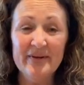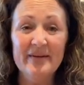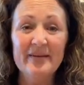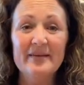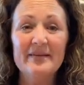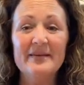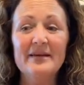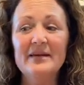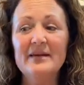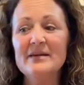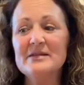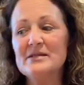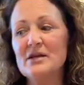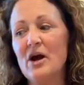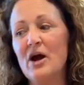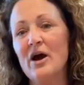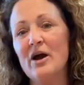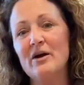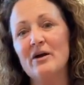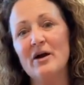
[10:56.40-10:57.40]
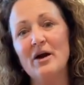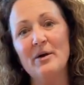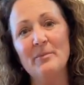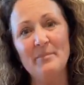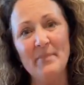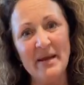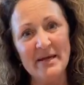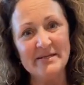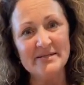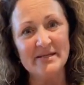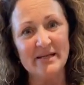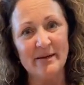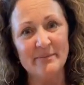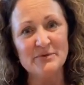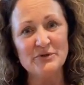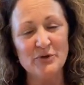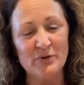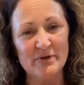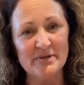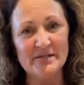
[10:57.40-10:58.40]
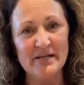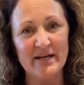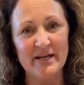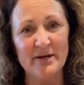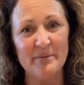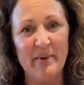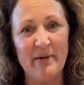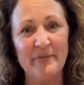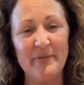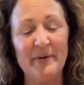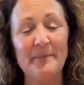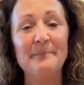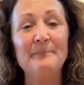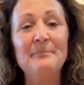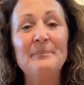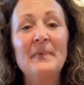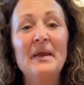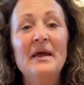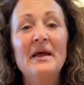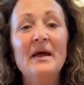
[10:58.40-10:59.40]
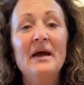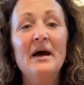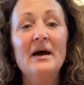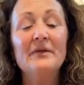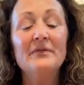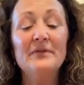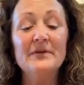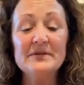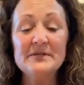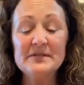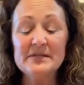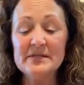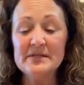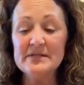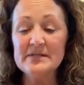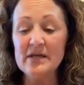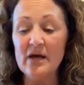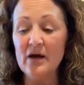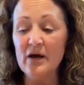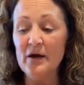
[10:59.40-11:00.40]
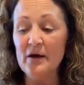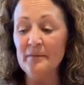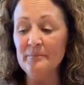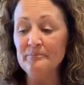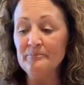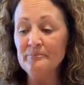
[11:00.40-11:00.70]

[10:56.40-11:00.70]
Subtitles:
These are amazing. I'm so excited about them. This is a